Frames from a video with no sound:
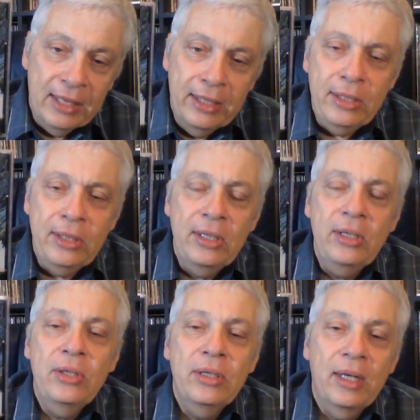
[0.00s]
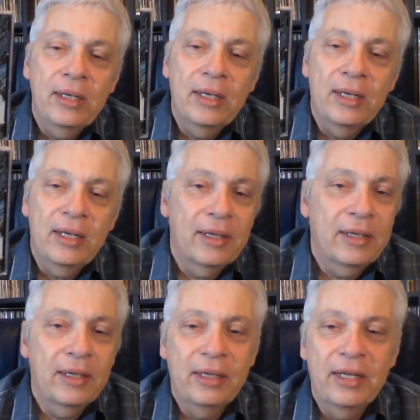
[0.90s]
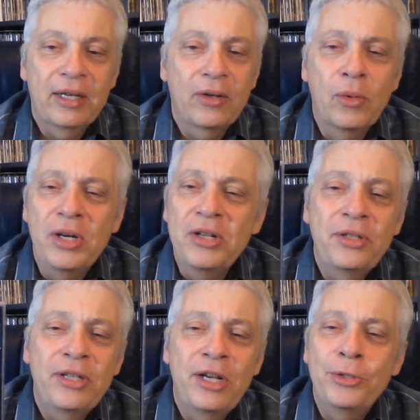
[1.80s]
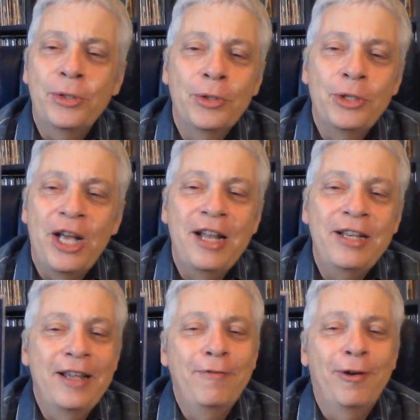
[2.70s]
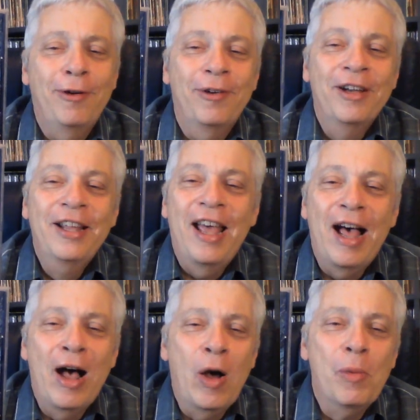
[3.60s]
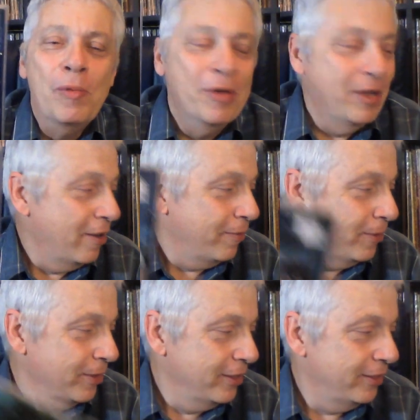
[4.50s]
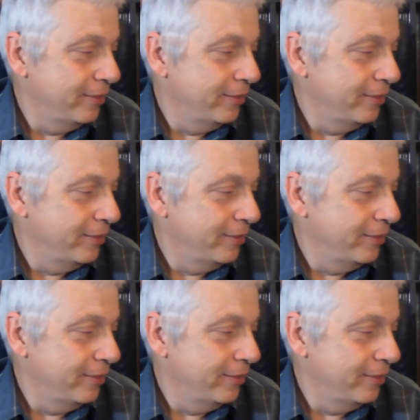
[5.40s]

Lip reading: This is the quintessential John Denver album cover.